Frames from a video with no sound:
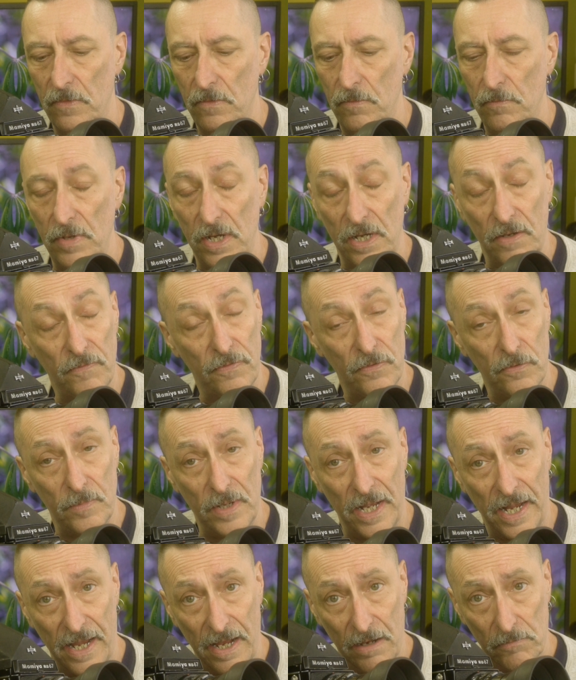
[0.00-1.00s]
medium
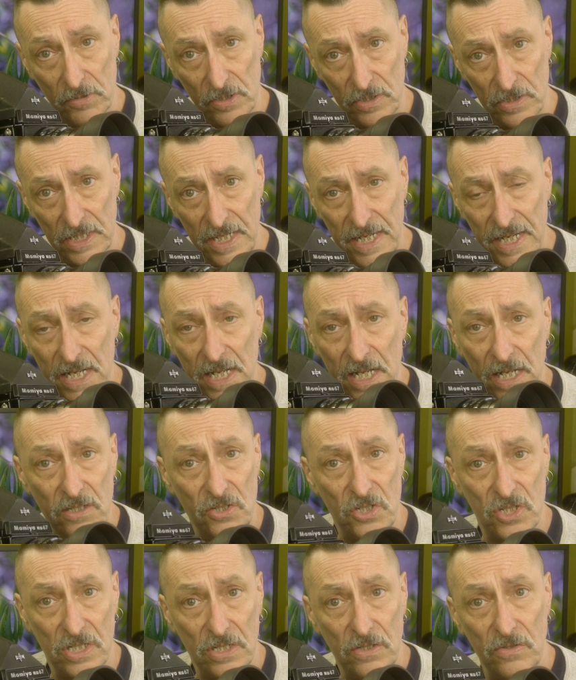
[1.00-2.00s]
format cameras, and
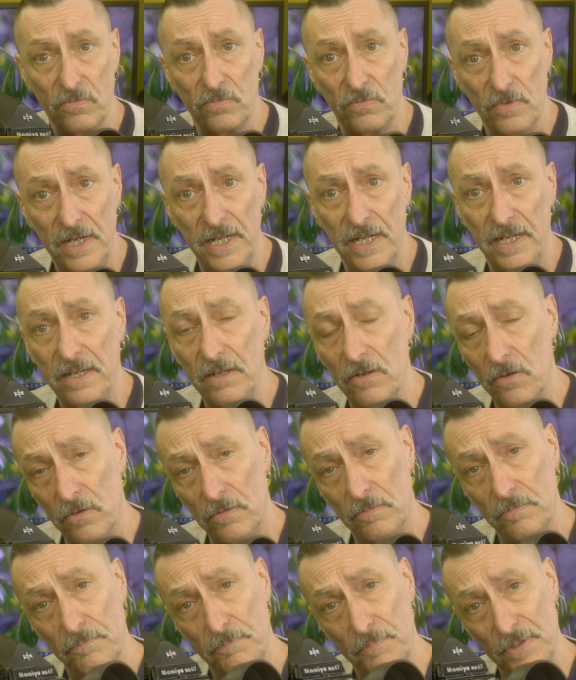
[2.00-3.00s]
so really
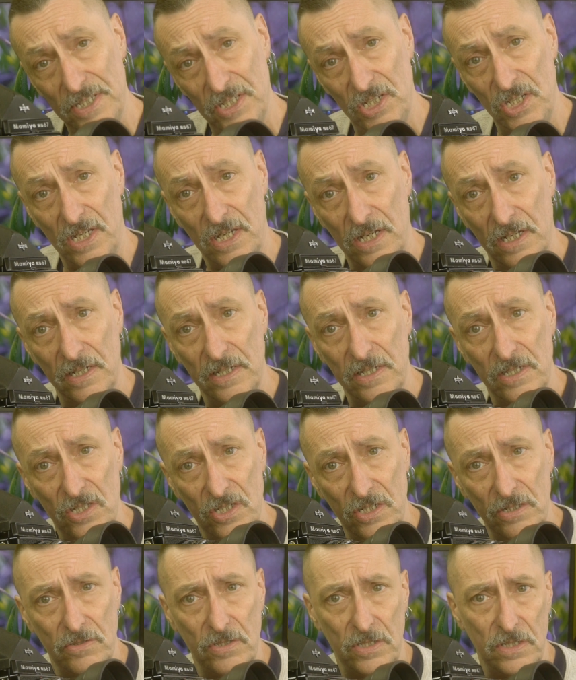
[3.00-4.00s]
not particularly
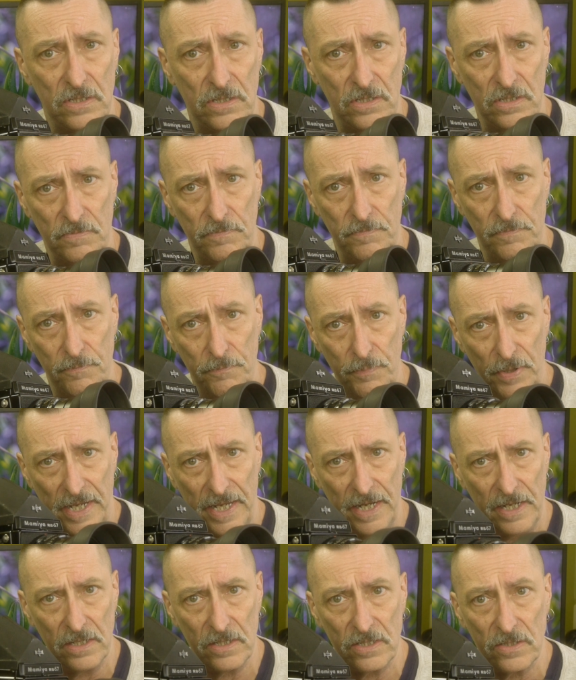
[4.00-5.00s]
suited to
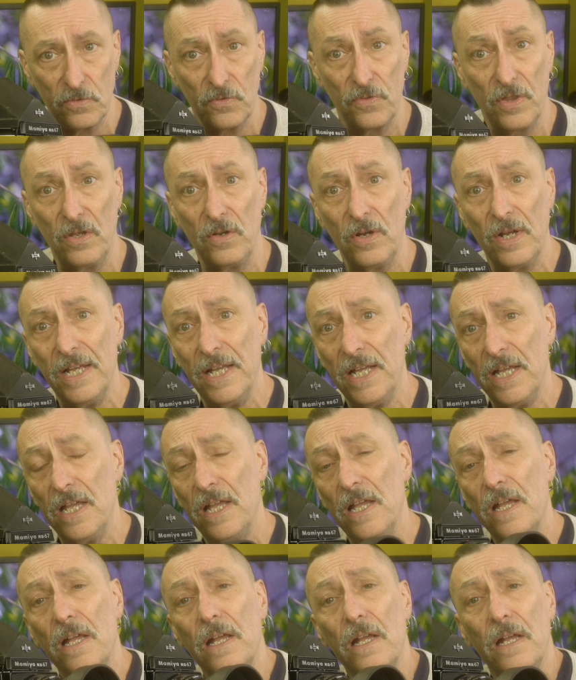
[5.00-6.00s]
beginners, although
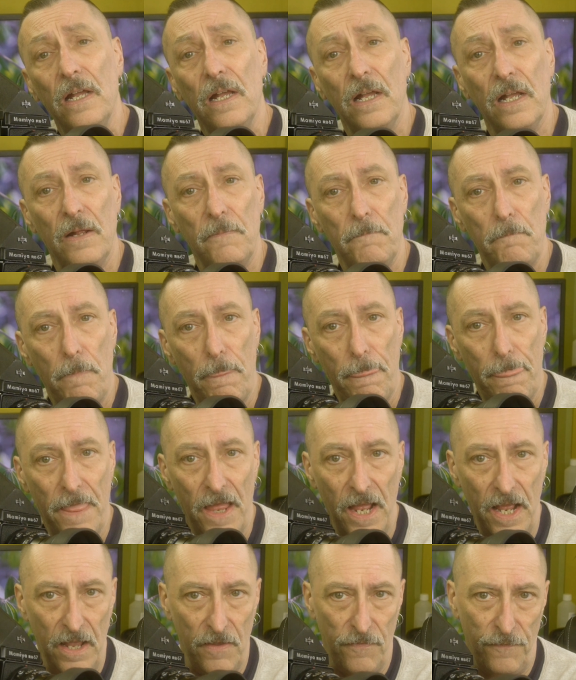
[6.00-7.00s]

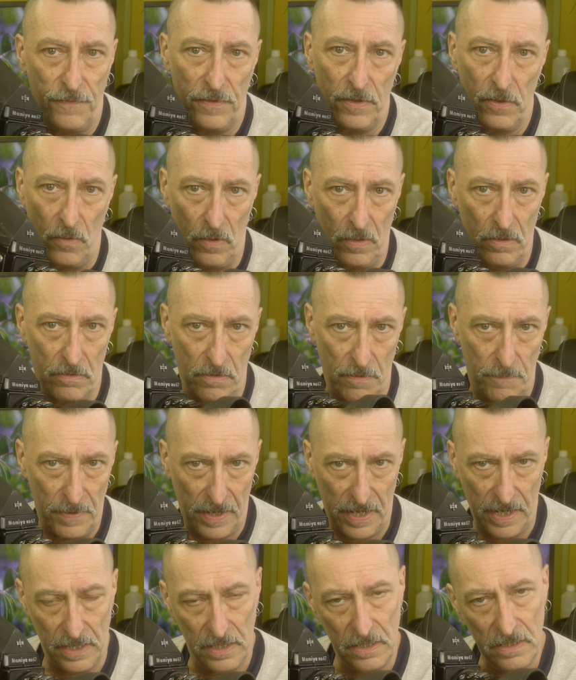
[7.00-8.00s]
If you are a
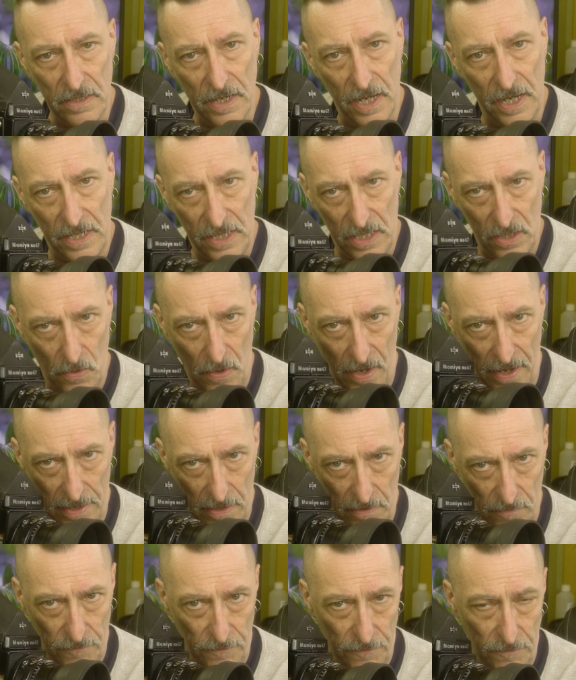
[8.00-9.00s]
beginner and you
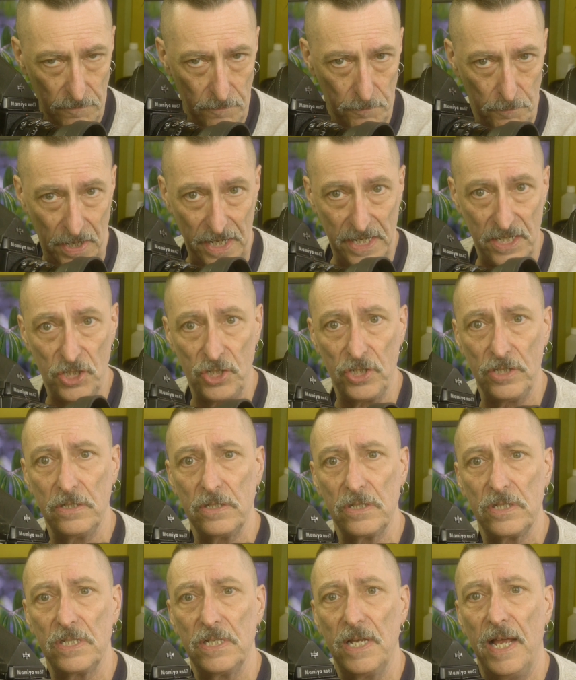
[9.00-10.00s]
have
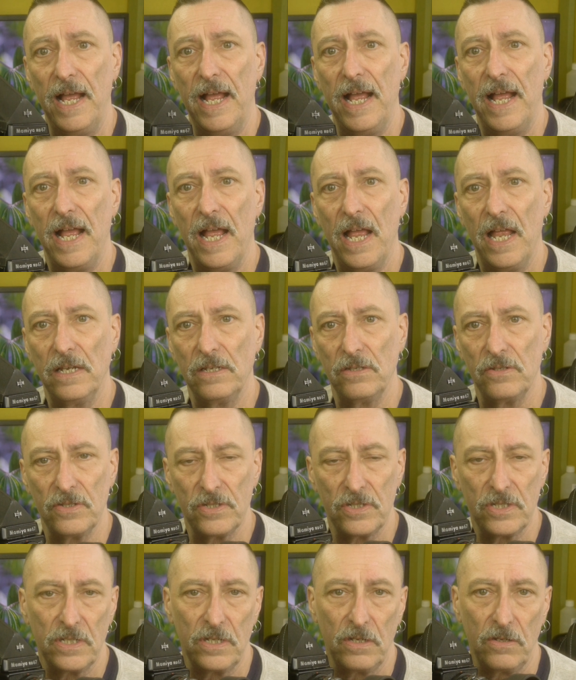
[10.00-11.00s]
patience
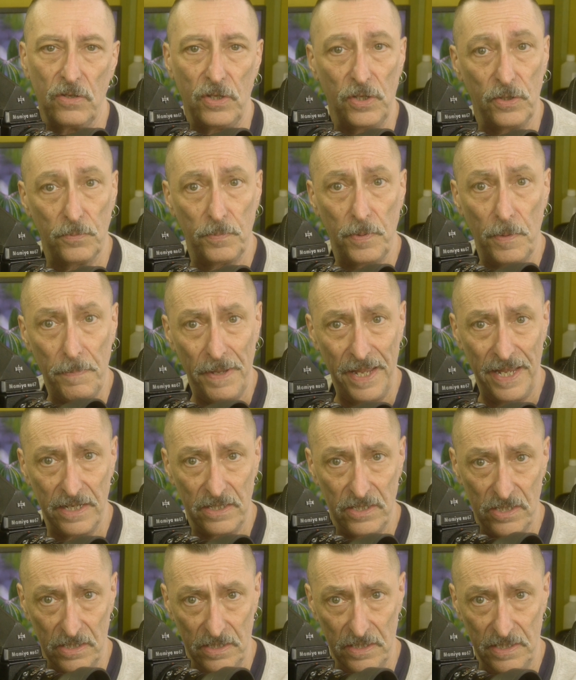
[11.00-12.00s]
and you're prepared
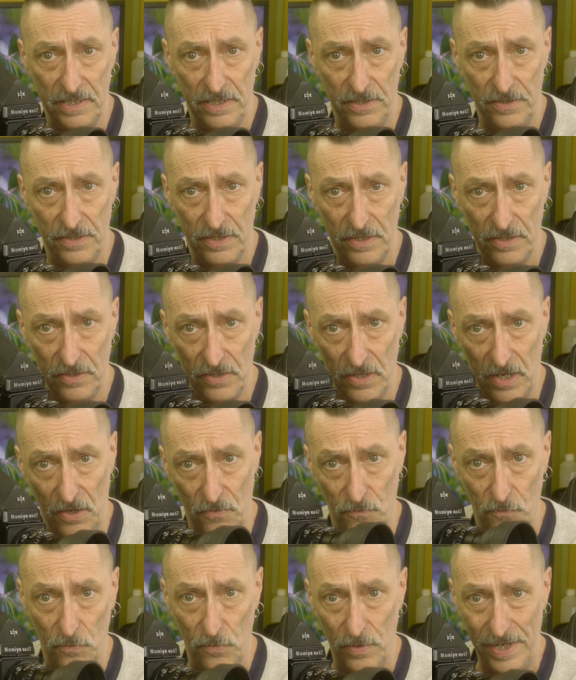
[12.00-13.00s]
to learn
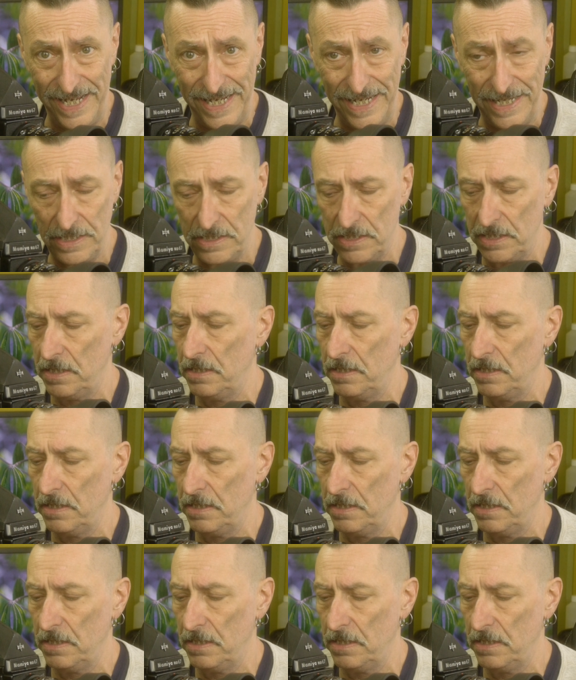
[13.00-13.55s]
and read,